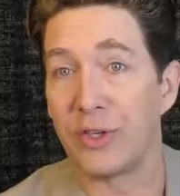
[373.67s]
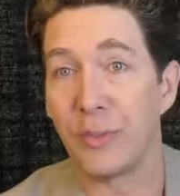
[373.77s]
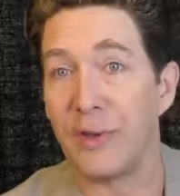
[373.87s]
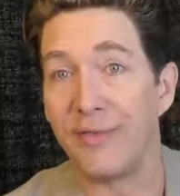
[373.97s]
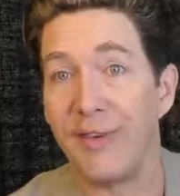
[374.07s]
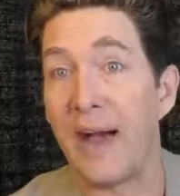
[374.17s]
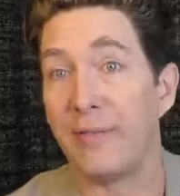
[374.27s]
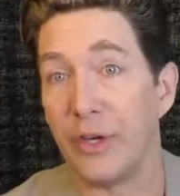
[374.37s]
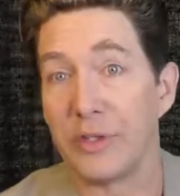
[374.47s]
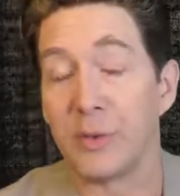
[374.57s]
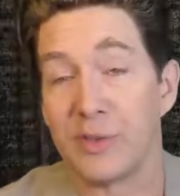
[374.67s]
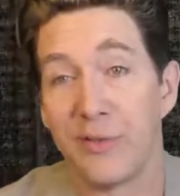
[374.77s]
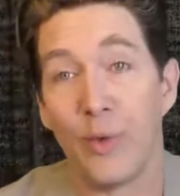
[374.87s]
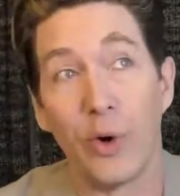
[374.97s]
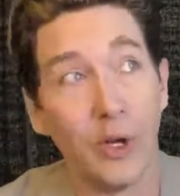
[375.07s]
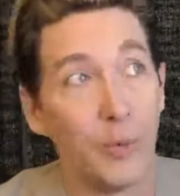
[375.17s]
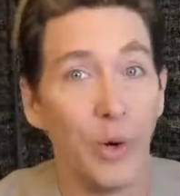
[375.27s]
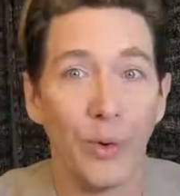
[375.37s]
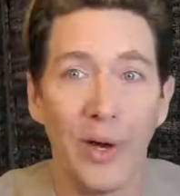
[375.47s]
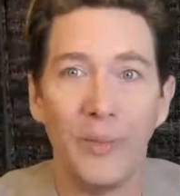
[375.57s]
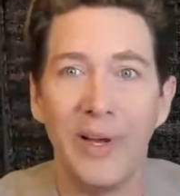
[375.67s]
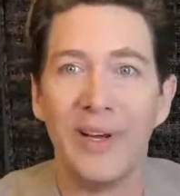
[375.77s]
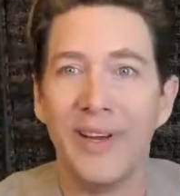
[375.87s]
took me 5 years. It was a 4-year program.